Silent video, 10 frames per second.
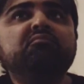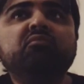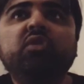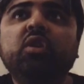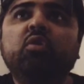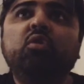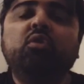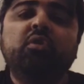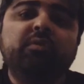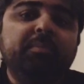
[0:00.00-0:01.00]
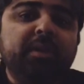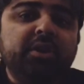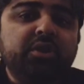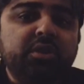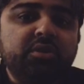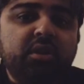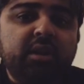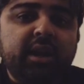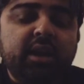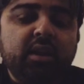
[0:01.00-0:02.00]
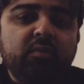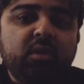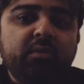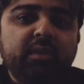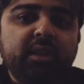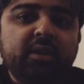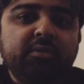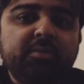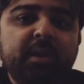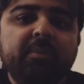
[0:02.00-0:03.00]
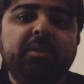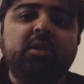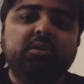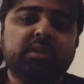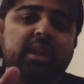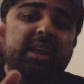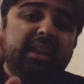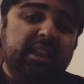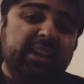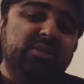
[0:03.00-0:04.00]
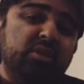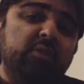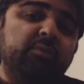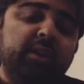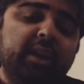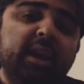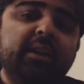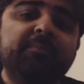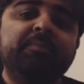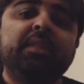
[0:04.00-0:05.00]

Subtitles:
we don't know if the Punisher is going to get involved in that respect, because let's not forget,